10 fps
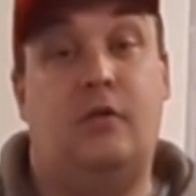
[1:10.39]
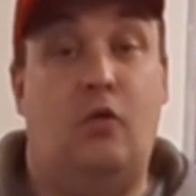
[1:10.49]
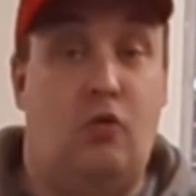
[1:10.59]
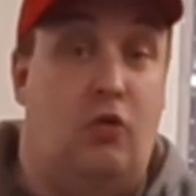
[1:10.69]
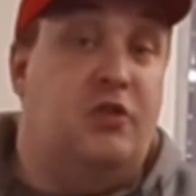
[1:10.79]

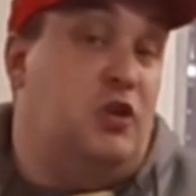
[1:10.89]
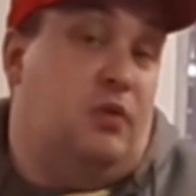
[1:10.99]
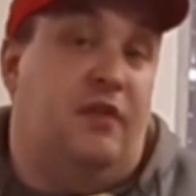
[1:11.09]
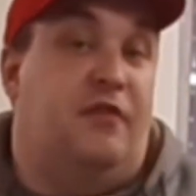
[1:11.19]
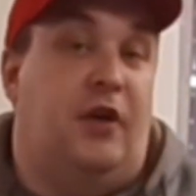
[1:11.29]
or you
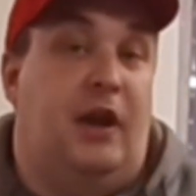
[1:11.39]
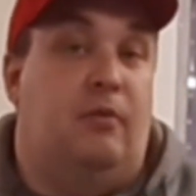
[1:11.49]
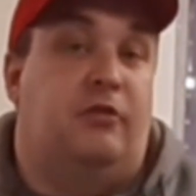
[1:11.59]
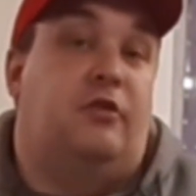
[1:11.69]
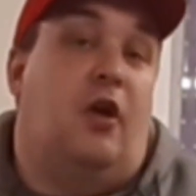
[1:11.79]
want to find out
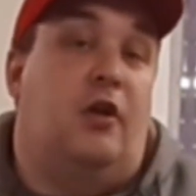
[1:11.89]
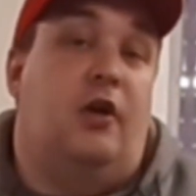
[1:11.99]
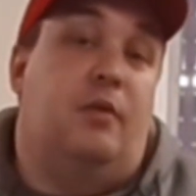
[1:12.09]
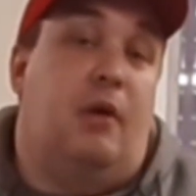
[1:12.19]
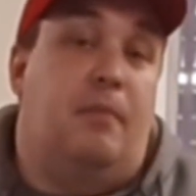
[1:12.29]
what's going
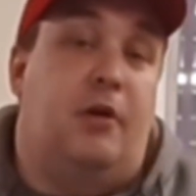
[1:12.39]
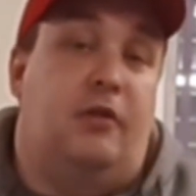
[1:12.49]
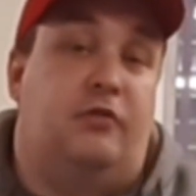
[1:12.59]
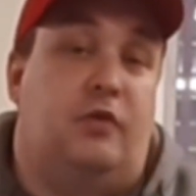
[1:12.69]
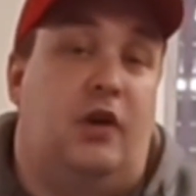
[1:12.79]
on in my
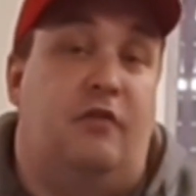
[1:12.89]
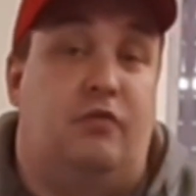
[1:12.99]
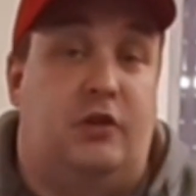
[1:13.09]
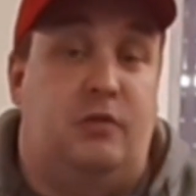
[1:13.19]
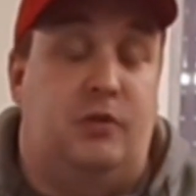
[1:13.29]
personal life
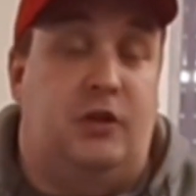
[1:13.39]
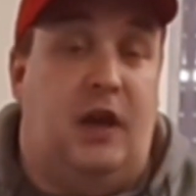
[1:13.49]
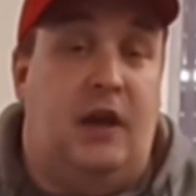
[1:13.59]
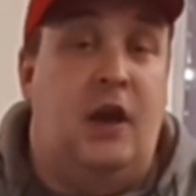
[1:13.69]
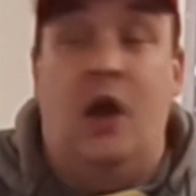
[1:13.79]
with the
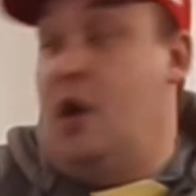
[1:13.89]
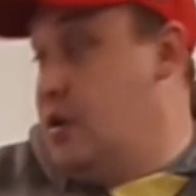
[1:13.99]
community,